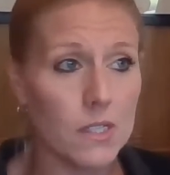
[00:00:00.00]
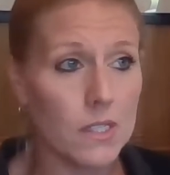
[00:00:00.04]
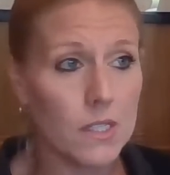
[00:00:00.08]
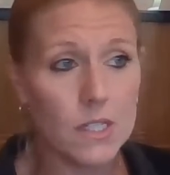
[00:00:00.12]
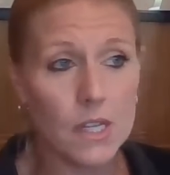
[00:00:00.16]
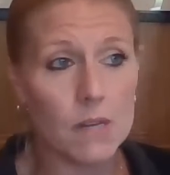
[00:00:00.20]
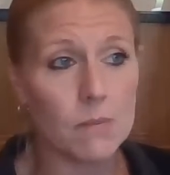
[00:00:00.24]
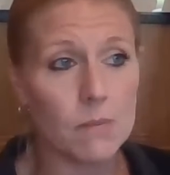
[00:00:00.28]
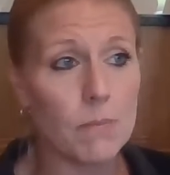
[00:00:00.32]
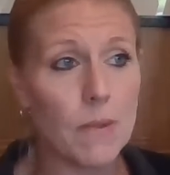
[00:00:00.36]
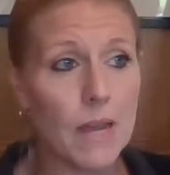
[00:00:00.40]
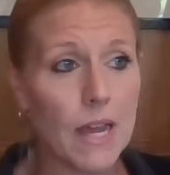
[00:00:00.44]

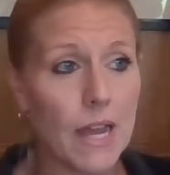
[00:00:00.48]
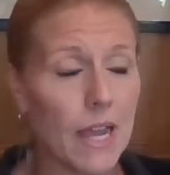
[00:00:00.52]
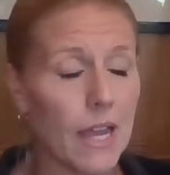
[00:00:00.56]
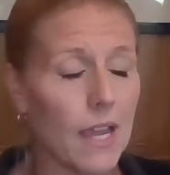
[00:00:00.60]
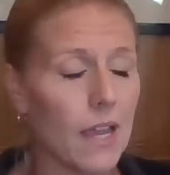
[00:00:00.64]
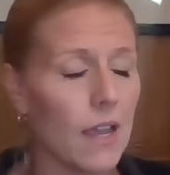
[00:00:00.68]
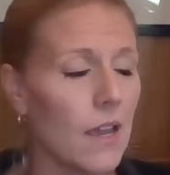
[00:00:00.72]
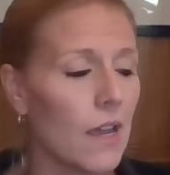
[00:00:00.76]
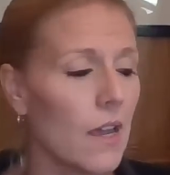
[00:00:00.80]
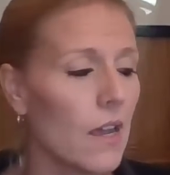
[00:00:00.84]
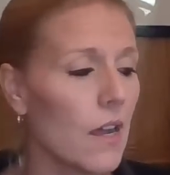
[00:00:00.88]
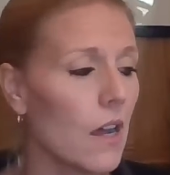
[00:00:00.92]
It's done
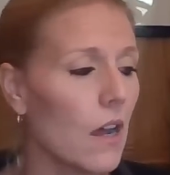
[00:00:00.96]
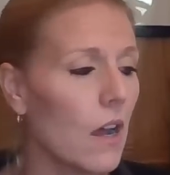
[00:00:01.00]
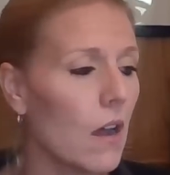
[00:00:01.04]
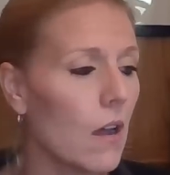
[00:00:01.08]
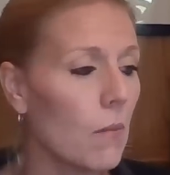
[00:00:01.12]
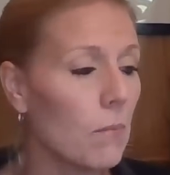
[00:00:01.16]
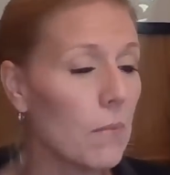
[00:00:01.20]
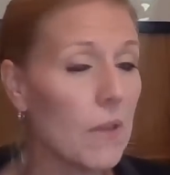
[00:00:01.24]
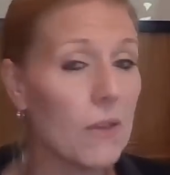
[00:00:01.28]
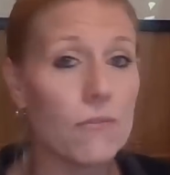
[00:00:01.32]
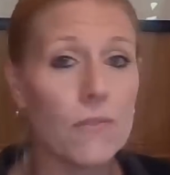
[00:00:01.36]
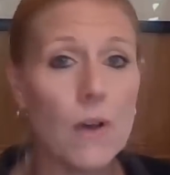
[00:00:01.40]
by
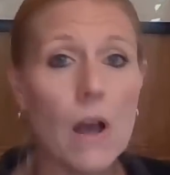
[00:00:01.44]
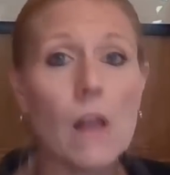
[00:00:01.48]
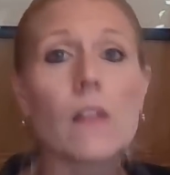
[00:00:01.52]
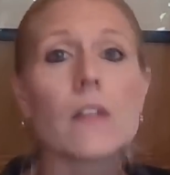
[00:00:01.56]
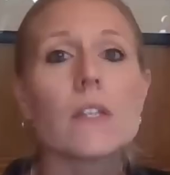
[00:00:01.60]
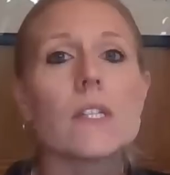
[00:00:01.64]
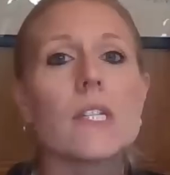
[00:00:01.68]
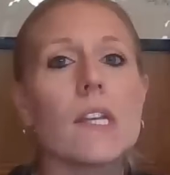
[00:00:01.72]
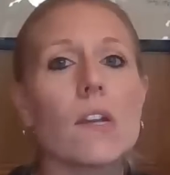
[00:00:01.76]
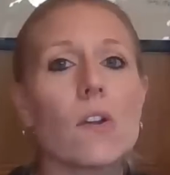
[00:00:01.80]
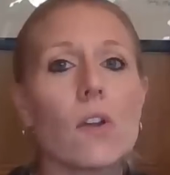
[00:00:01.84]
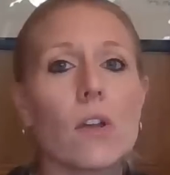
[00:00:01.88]
me
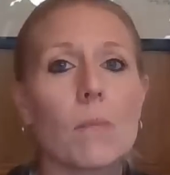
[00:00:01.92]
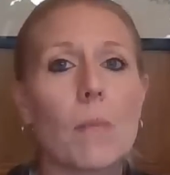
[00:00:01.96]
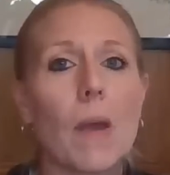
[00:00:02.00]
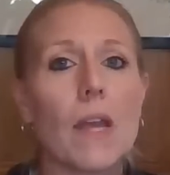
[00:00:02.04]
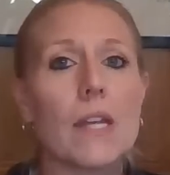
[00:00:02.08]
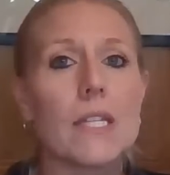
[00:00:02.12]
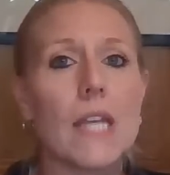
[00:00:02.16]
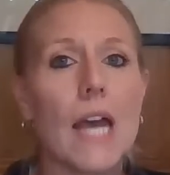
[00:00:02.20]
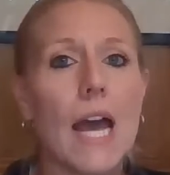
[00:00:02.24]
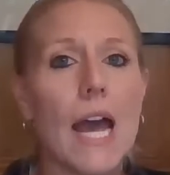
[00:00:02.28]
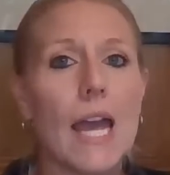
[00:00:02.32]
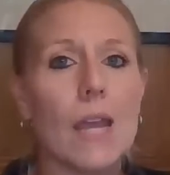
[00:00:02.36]
volunteering
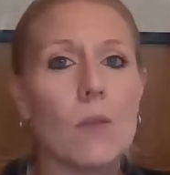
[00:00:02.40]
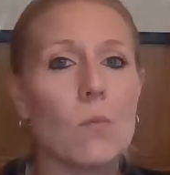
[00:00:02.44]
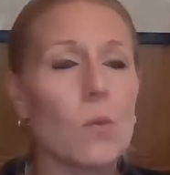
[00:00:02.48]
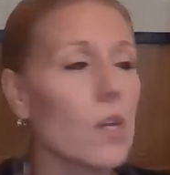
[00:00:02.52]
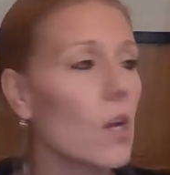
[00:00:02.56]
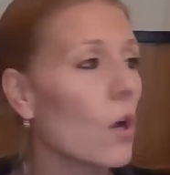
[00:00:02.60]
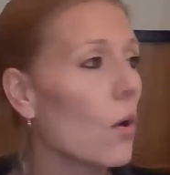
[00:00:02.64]
my time.